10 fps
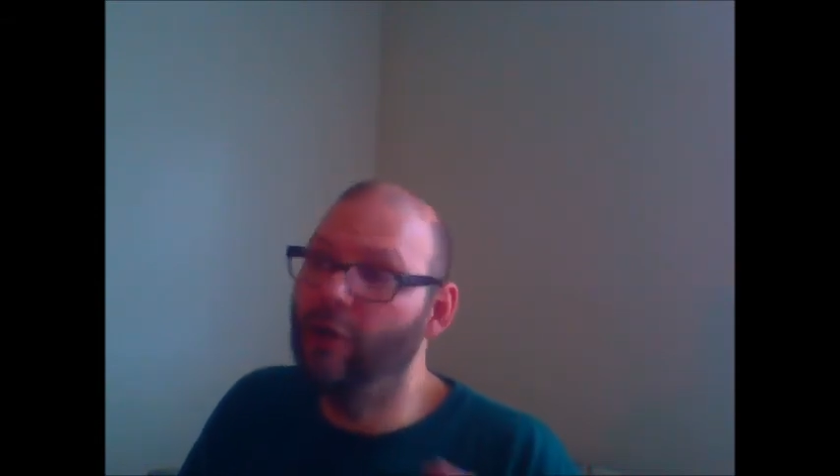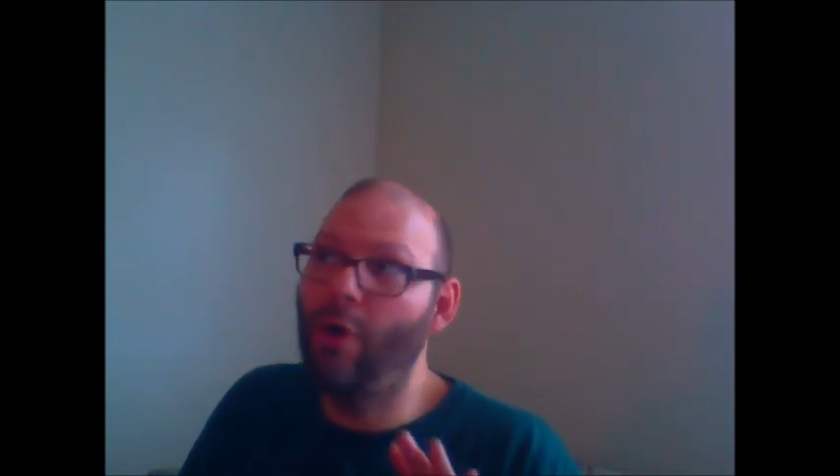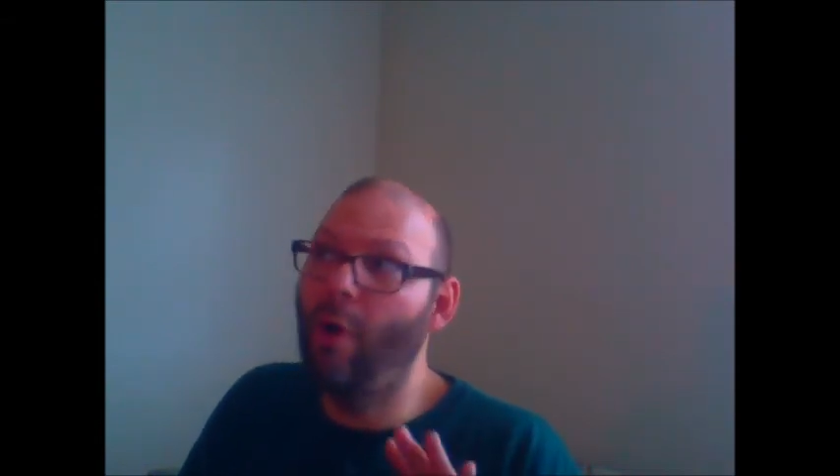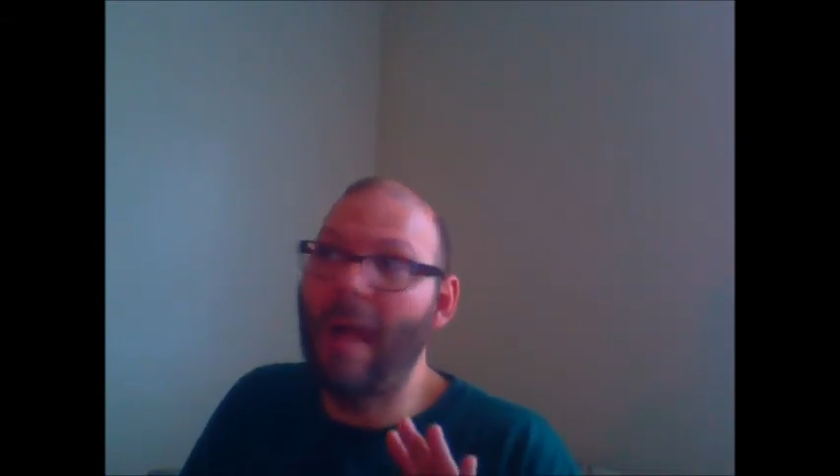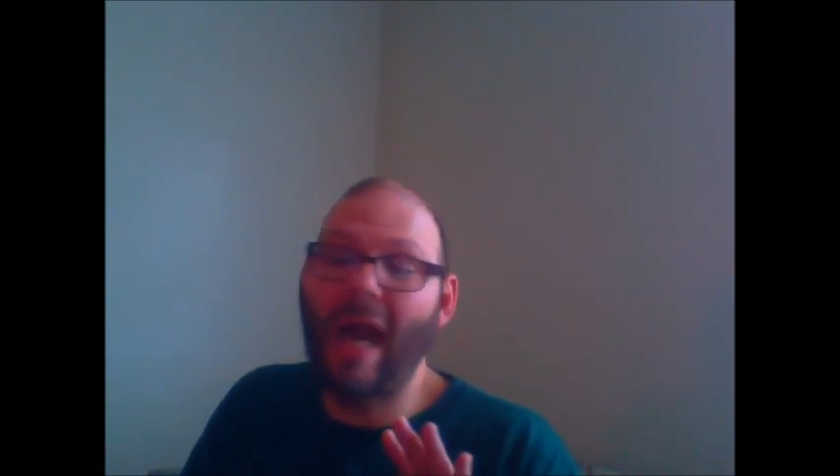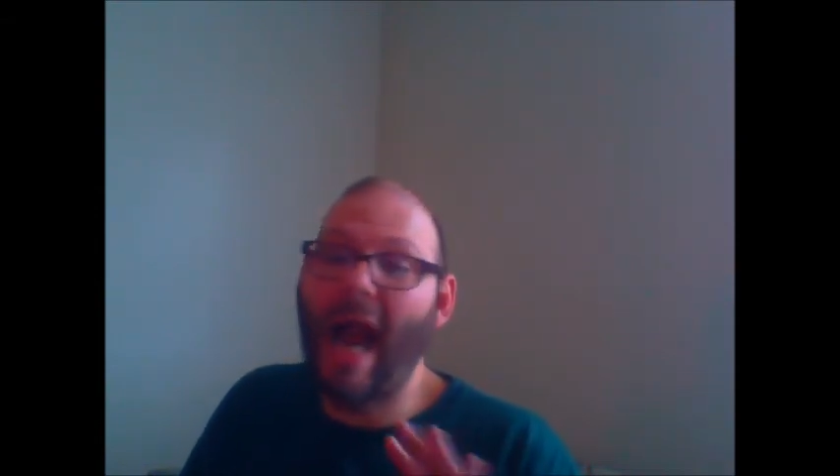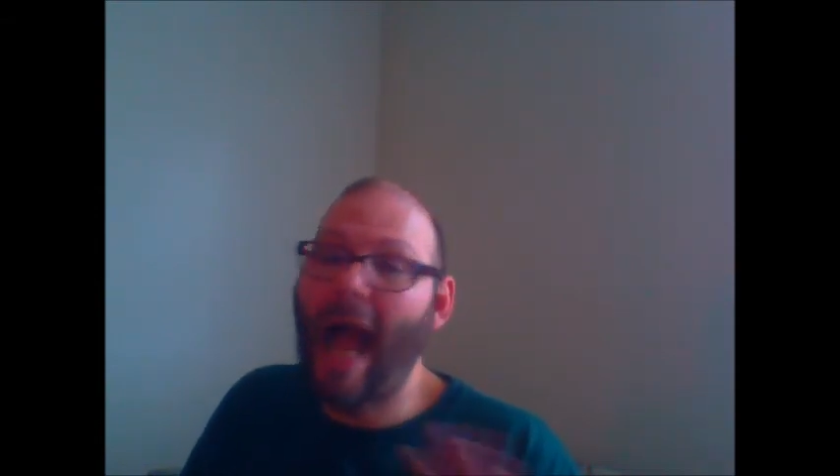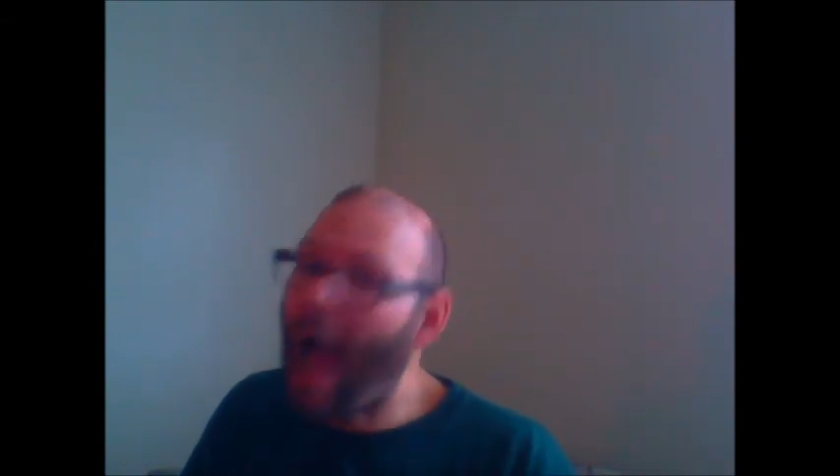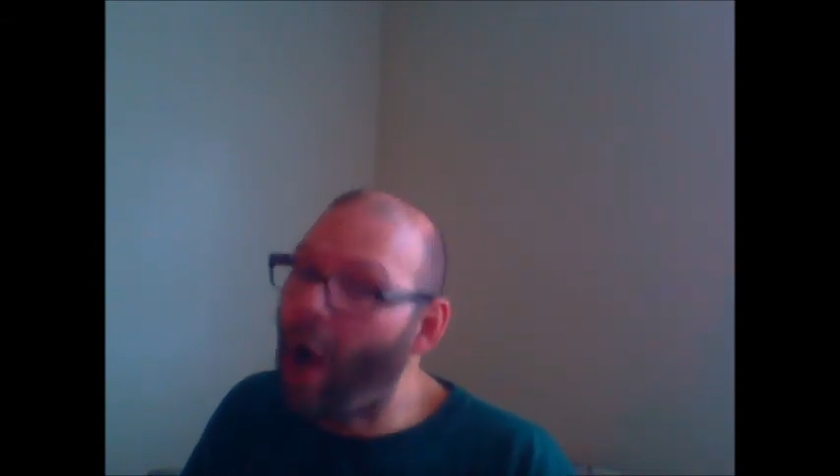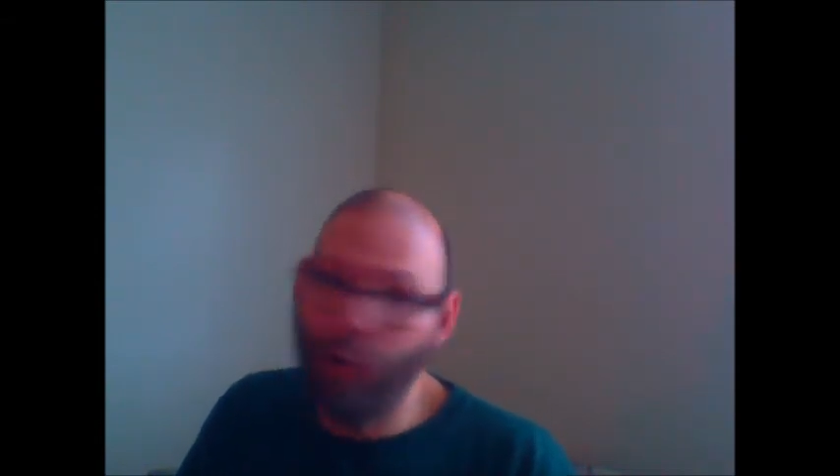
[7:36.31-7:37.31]
no matter
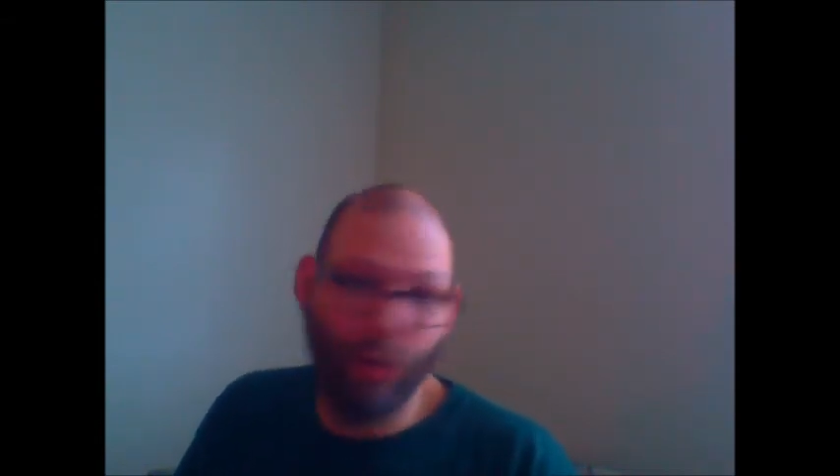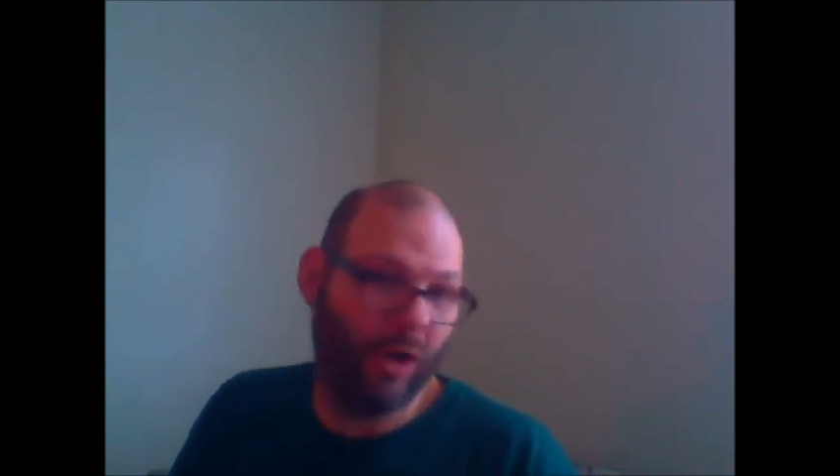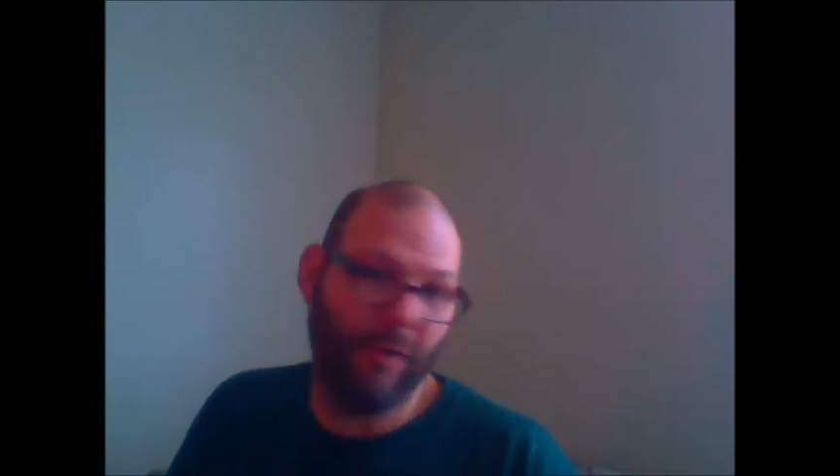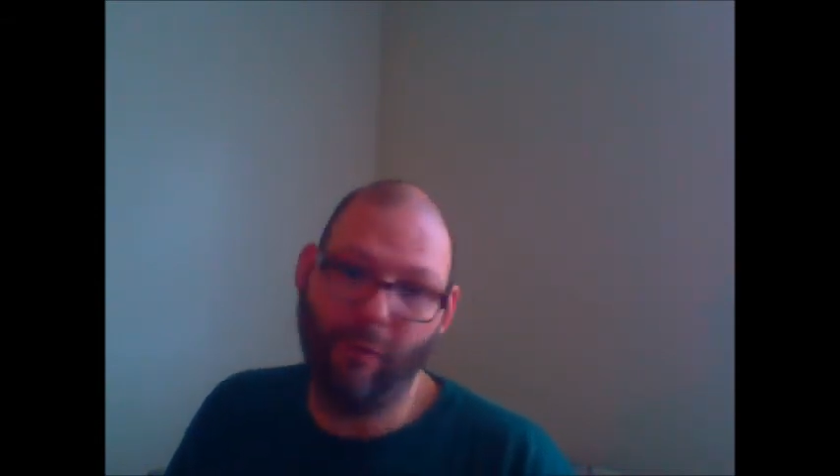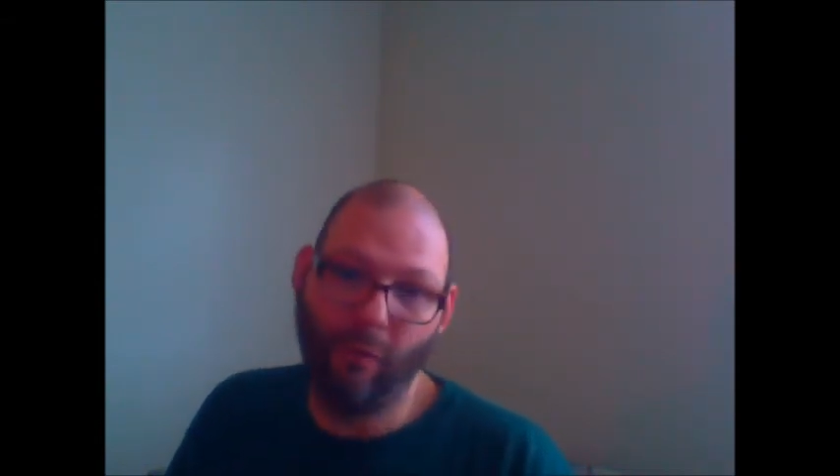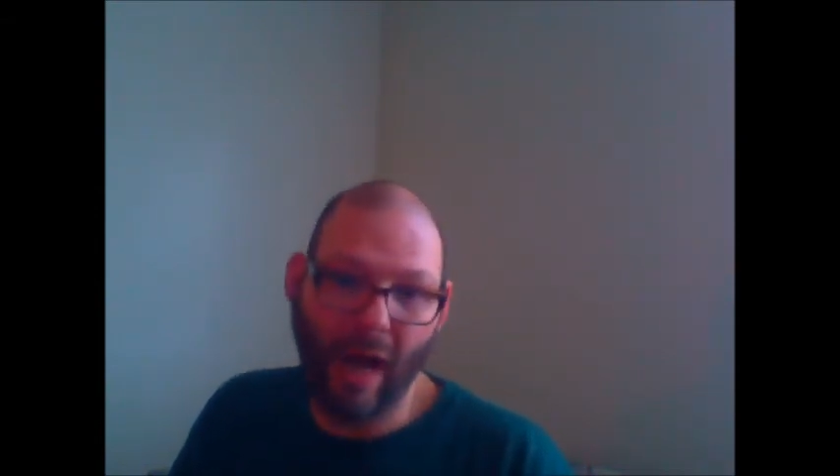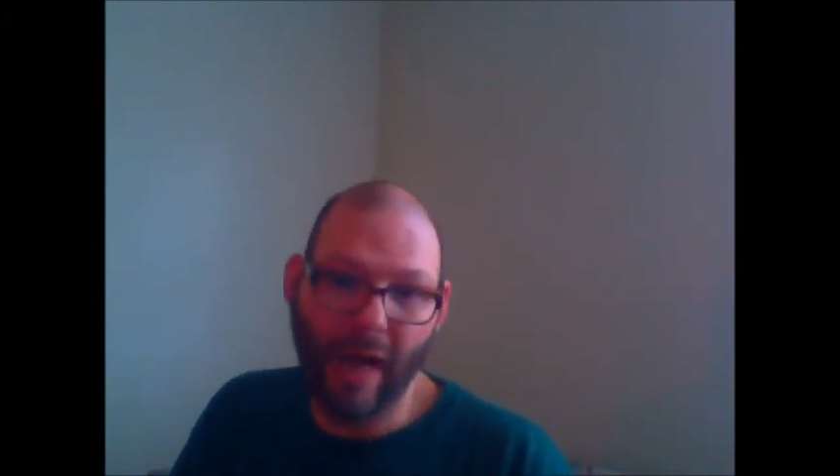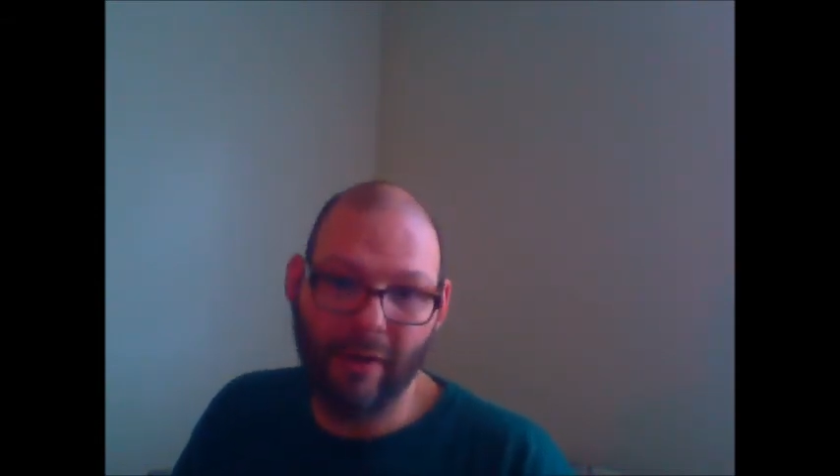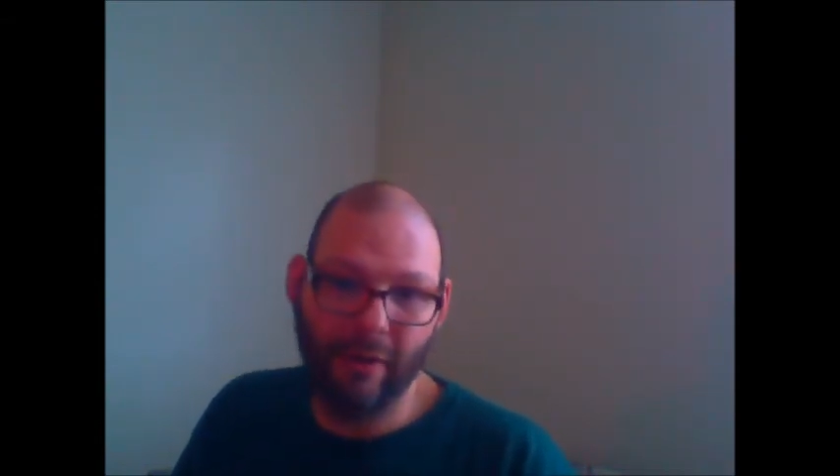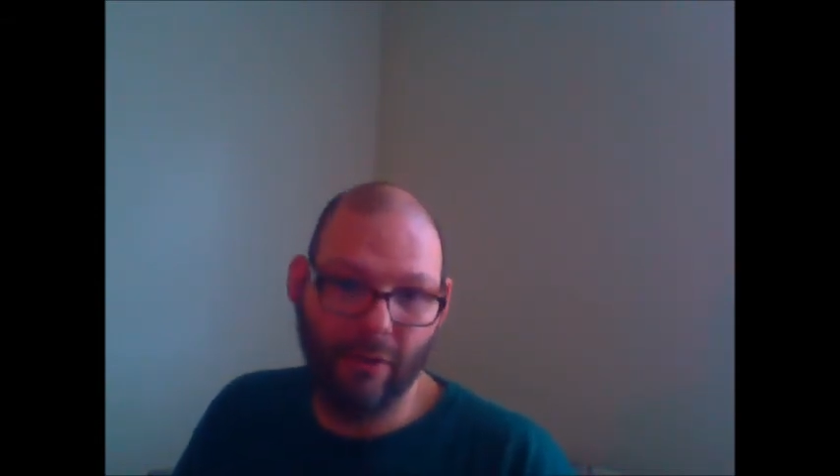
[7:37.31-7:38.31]
how good of a
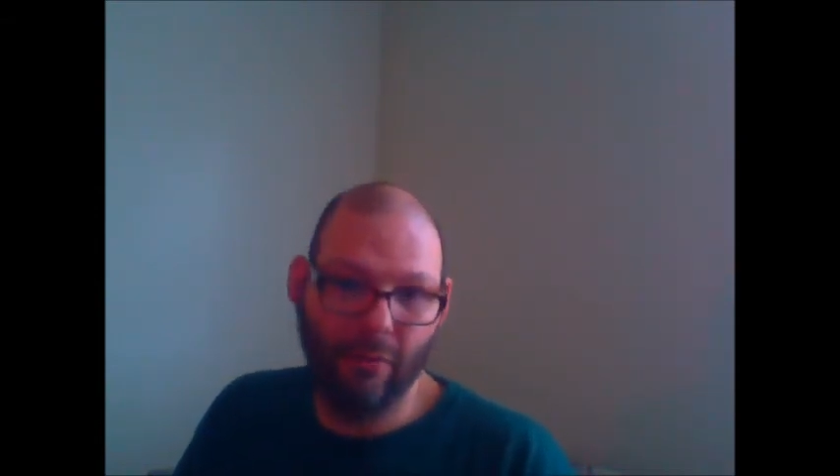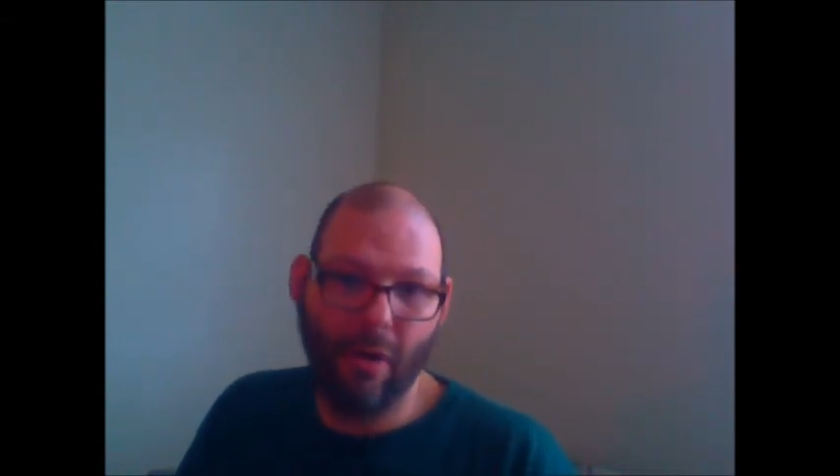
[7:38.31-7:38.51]
rider you